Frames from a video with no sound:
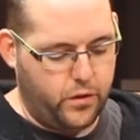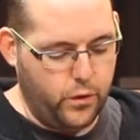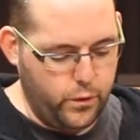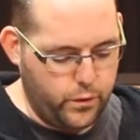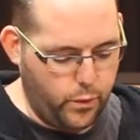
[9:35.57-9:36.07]

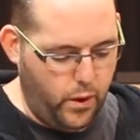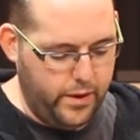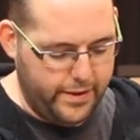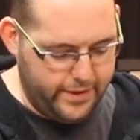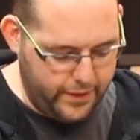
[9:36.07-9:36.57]
Choose
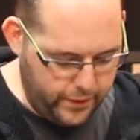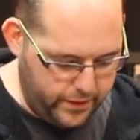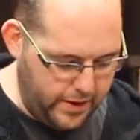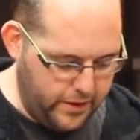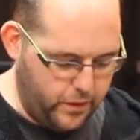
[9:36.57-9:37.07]
1
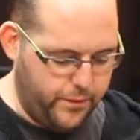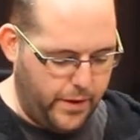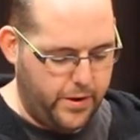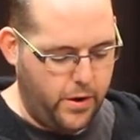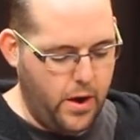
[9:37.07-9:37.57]
seriously injured
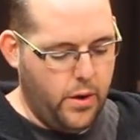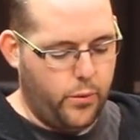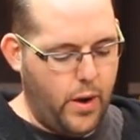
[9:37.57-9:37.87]
fighter.